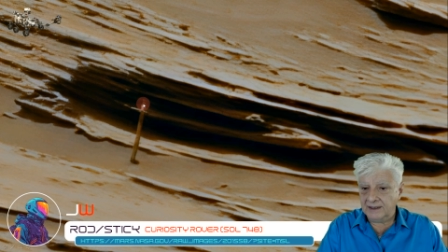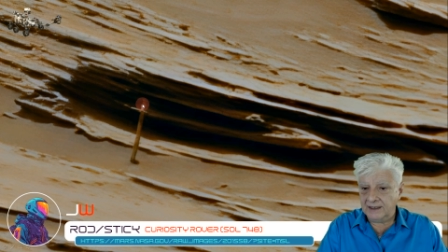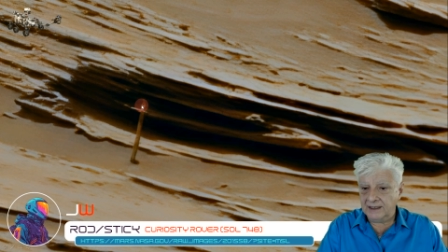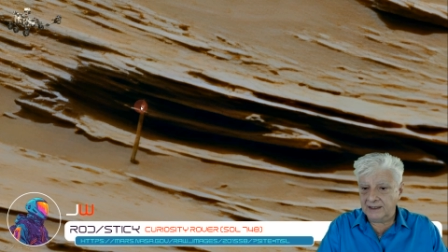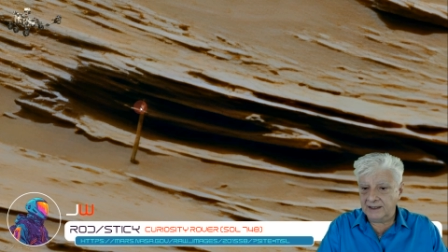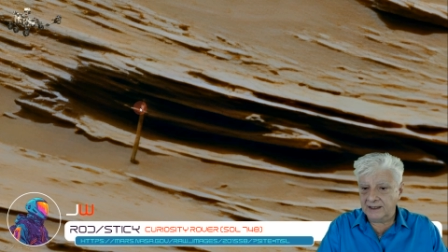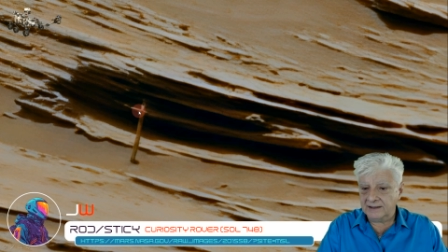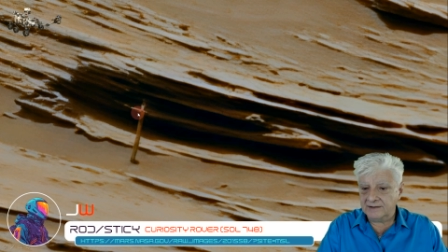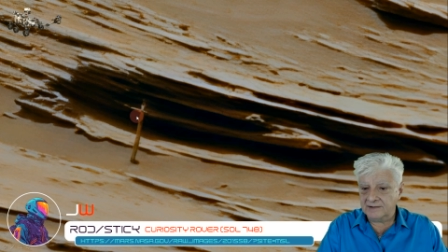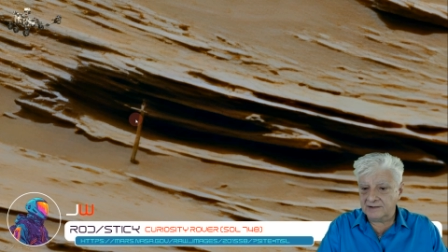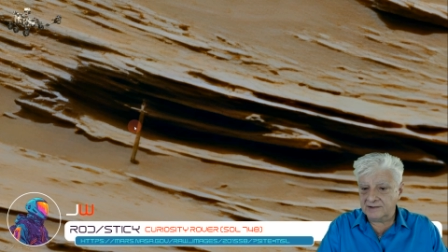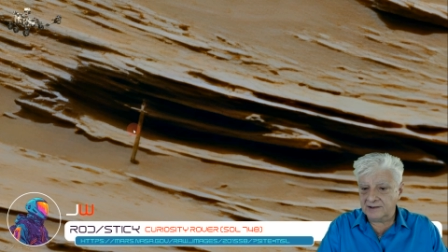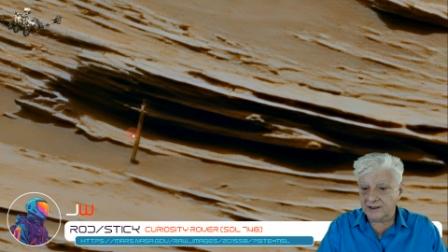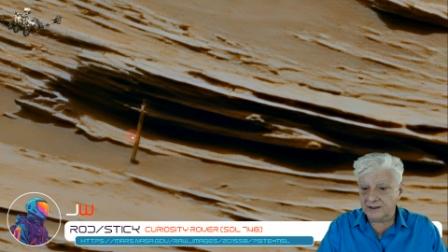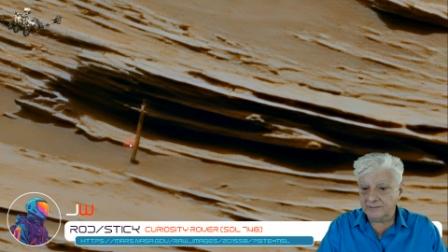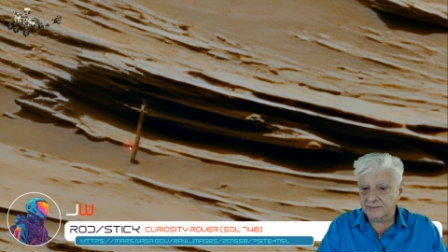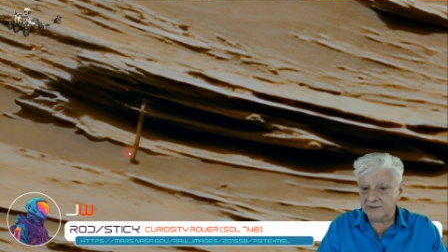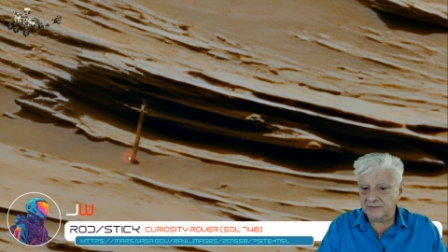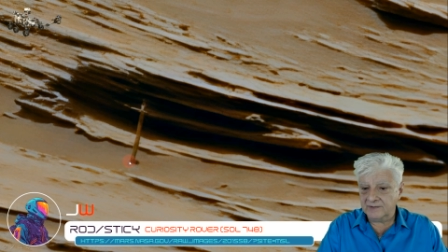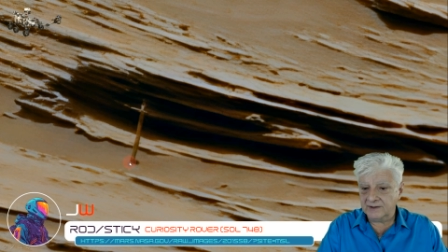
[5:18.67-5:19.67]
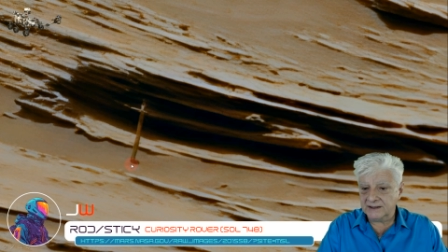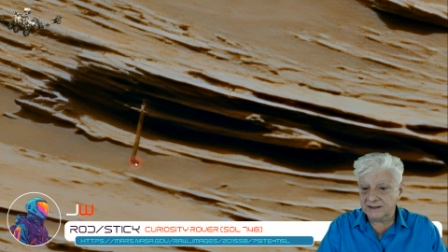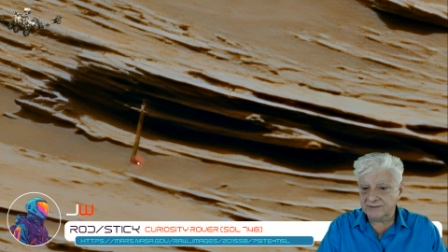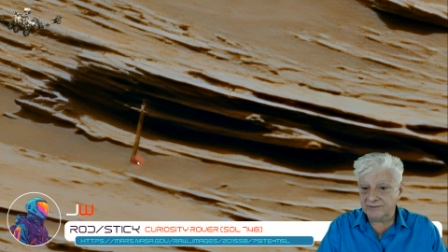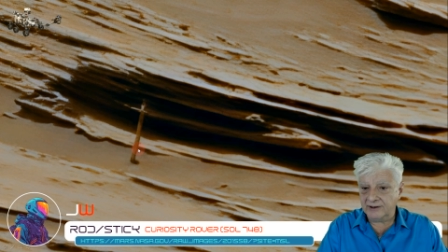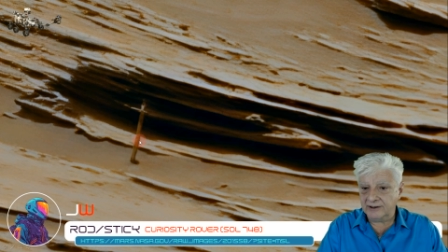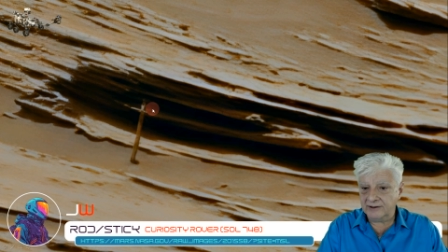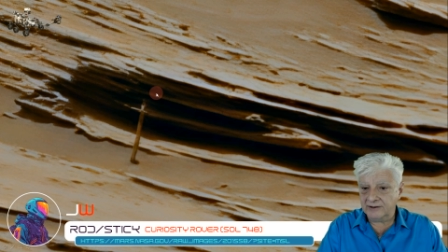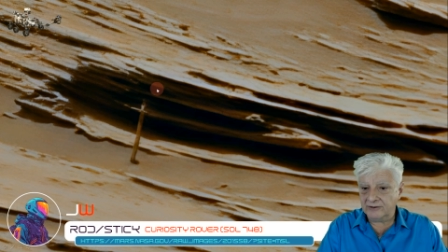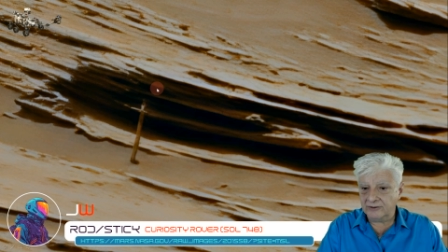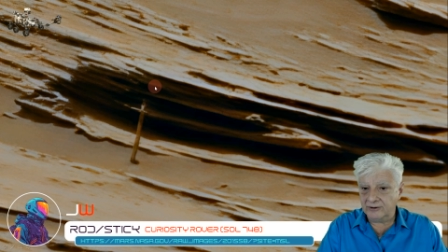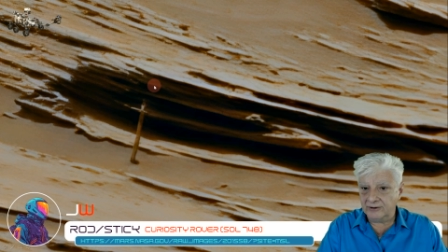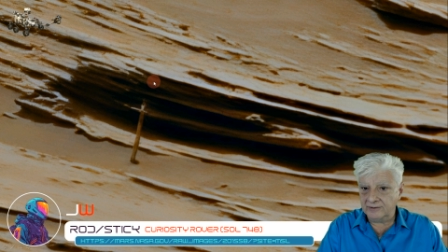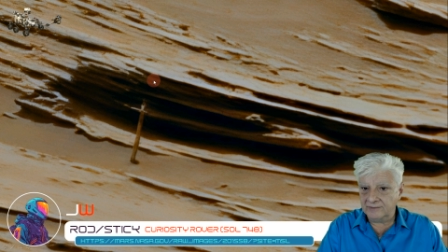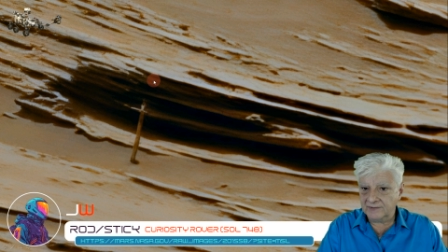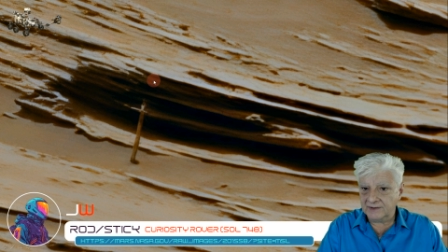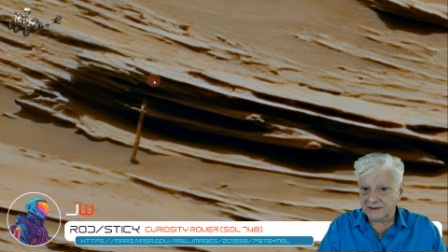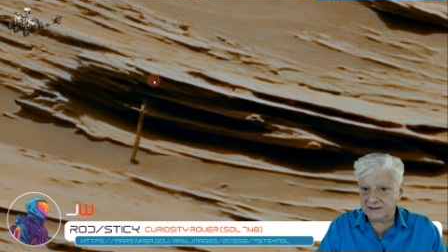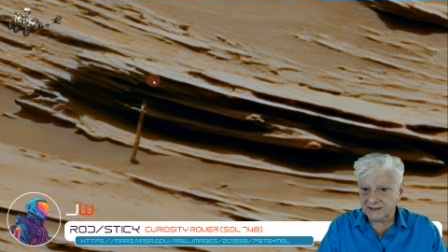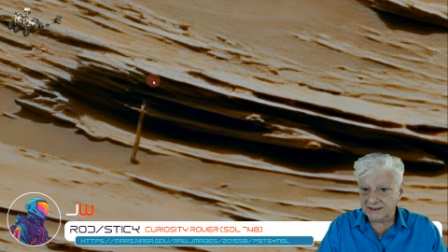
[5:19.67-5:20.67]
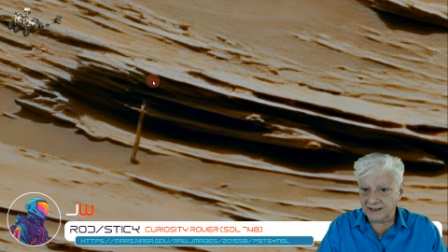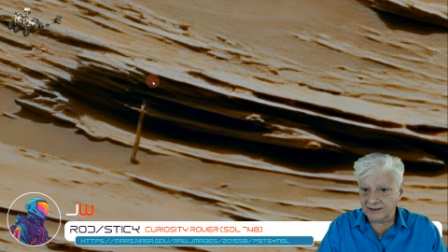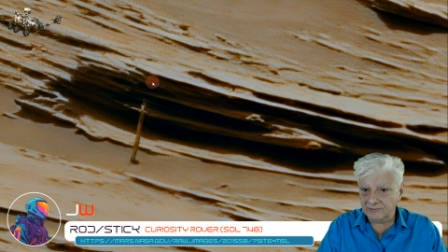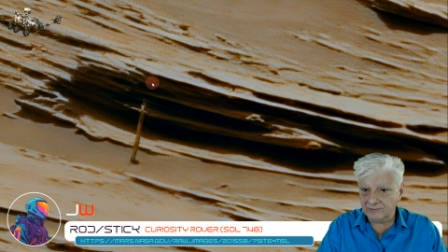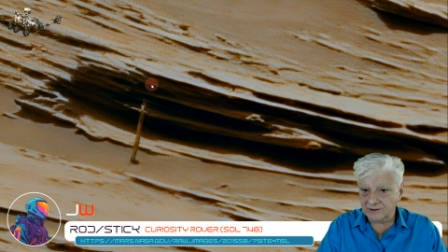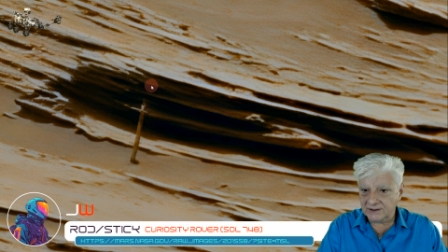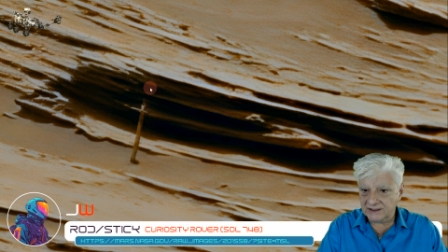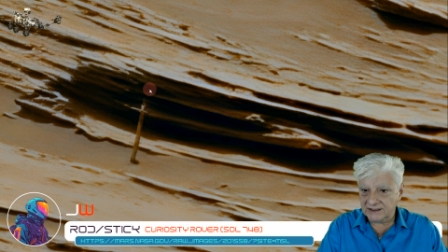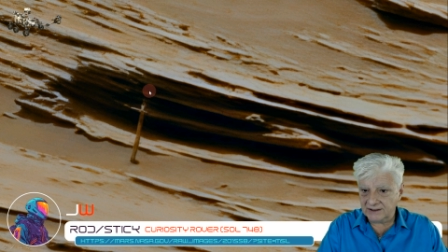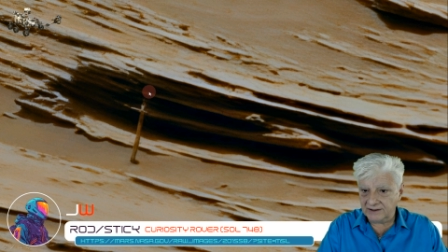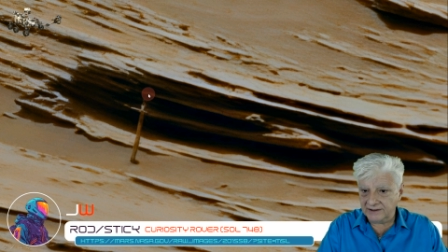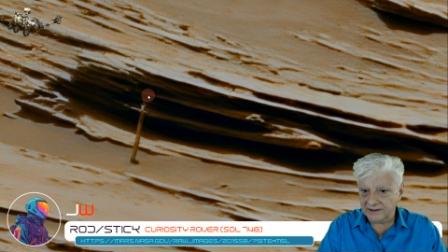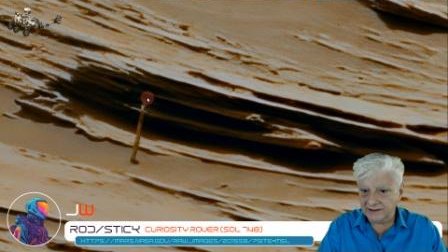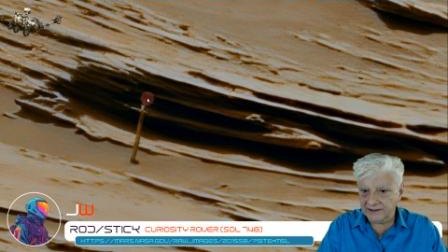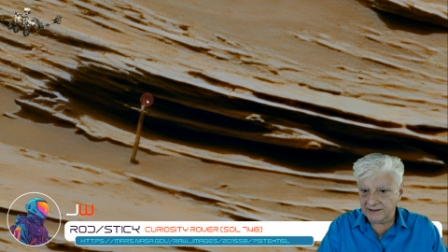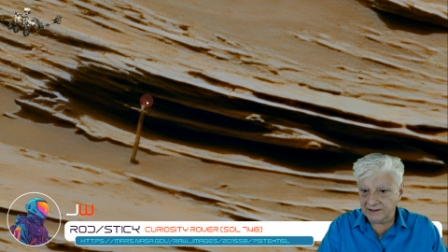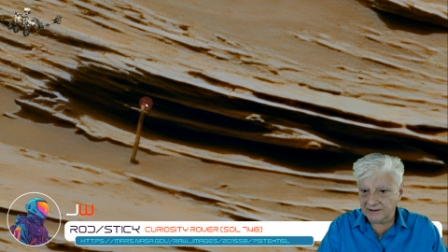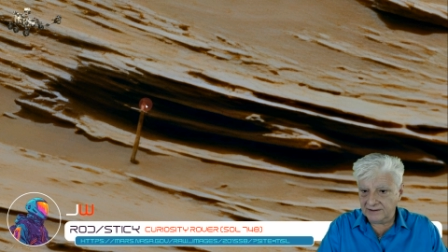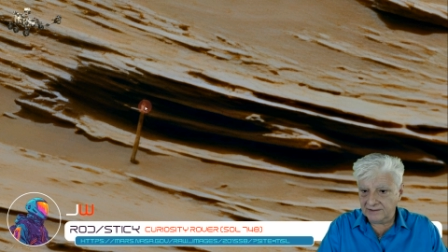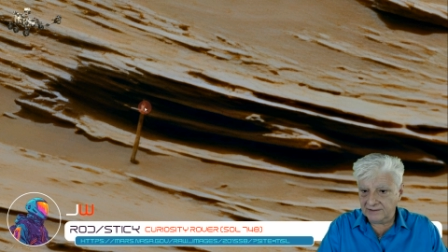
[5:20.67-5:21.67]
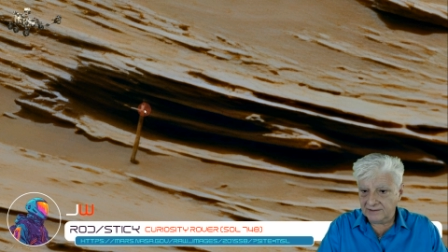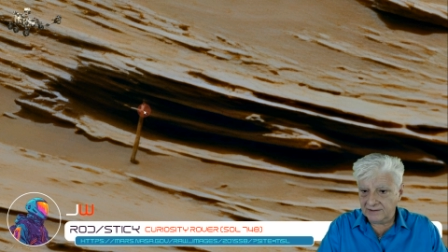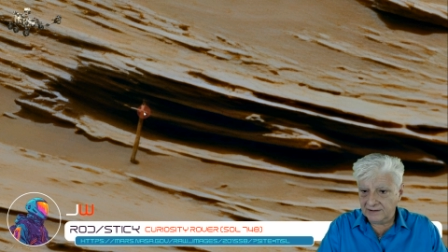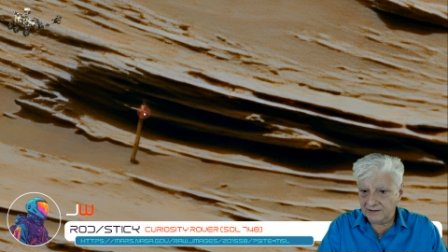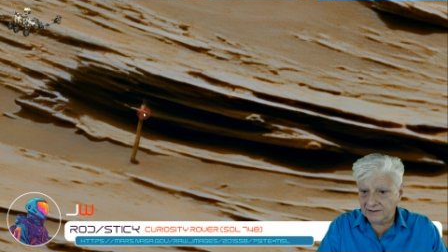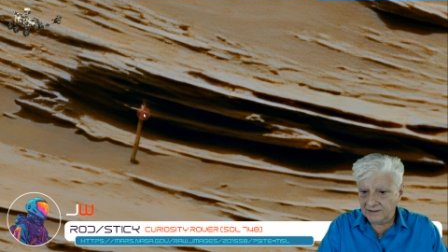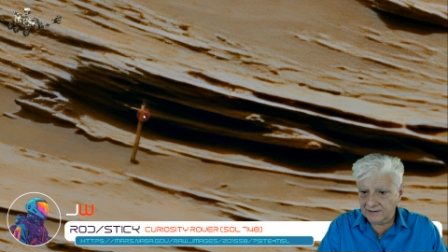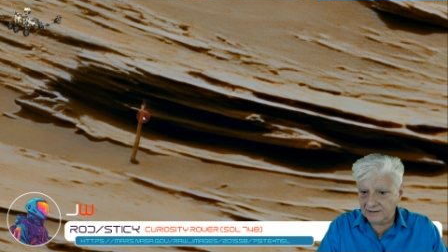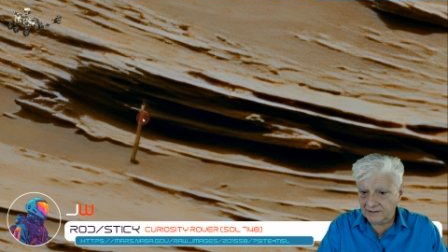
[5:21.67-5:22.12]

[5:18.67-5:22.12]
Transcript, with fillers: And at the time of this photograph, the sun was shining